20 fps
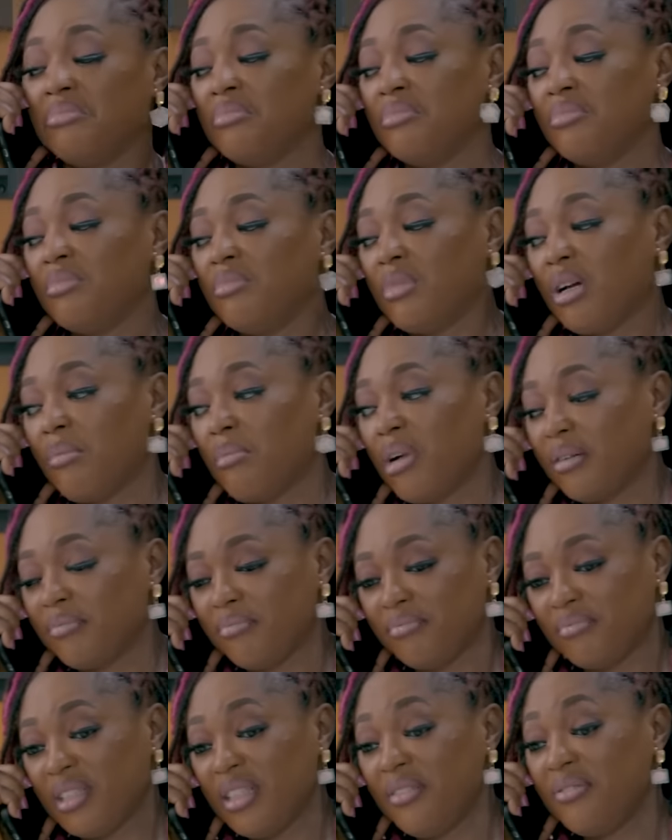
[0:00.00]
Mama,
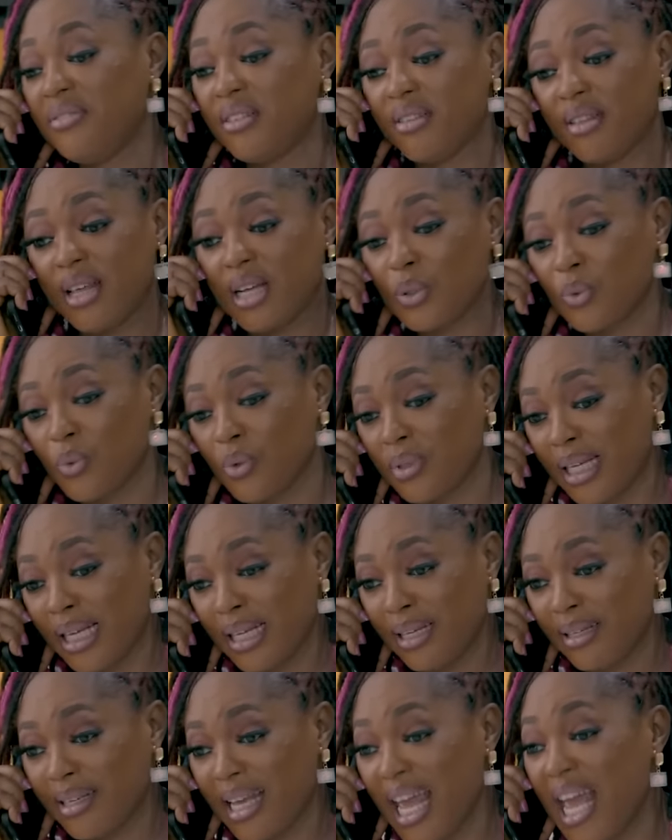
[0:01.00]
if it's that
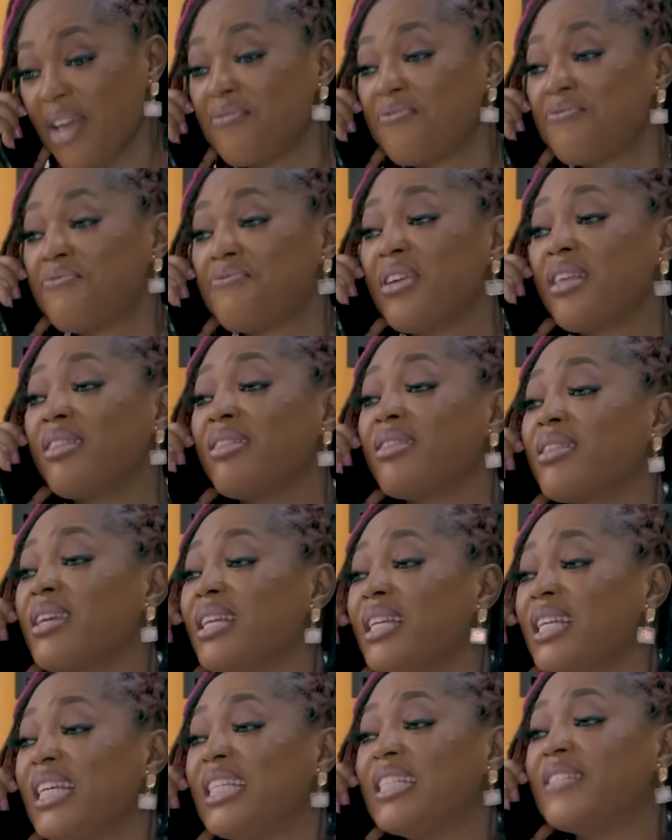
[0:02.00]
one,
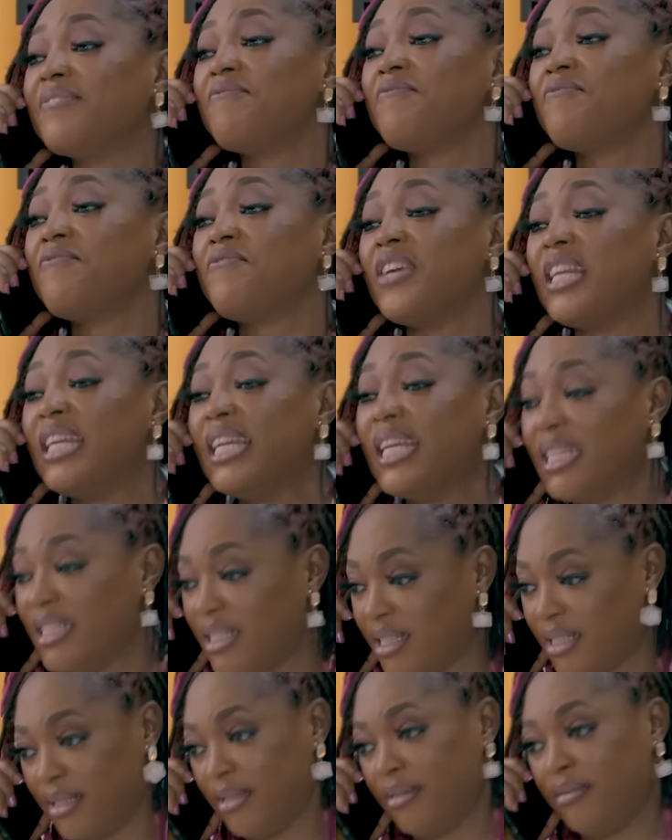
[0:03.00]
everything is
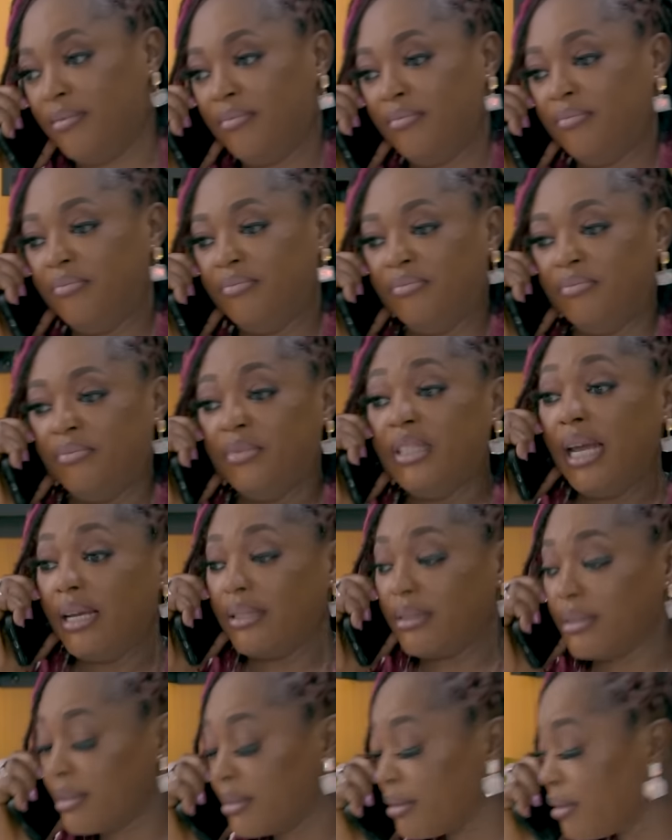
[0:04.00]
finished.
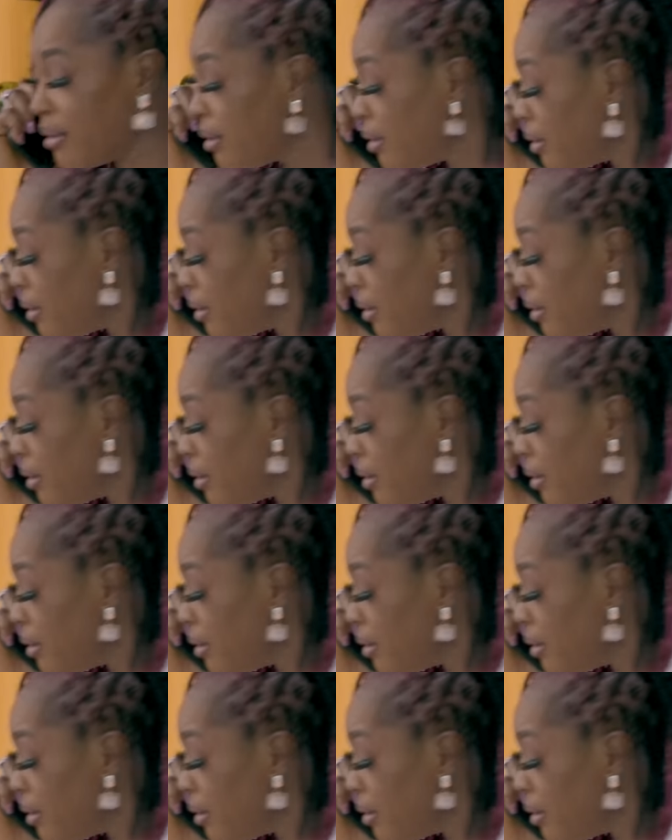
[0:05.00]
Yes.